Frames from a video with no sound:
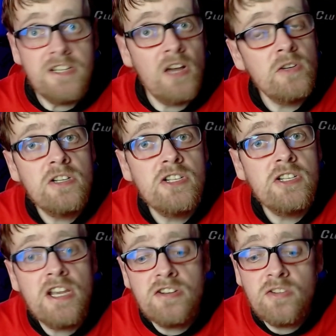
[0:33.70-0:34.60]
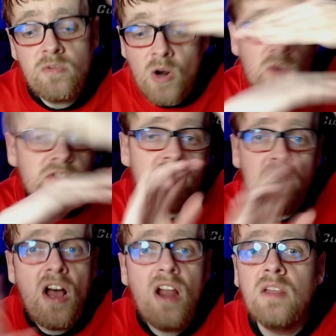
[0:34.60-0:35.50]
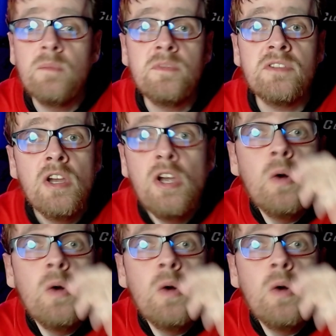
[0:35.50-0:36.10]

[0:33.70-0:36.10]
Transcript: They tell you to change the rows and columns